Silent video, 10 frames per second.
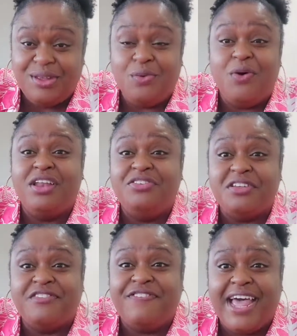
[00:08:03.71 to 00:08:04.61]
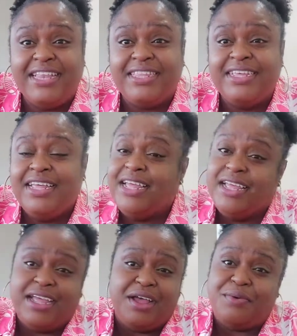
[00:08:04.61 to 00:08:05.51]
One just flat
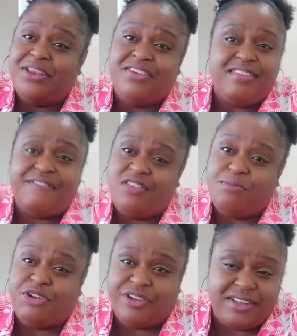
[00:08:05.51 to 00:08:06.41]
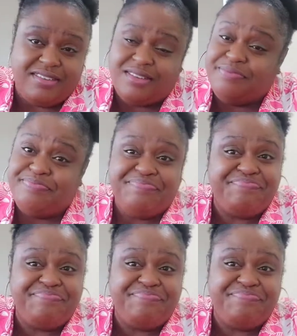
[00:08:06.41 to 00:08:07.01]
and one just have some grids.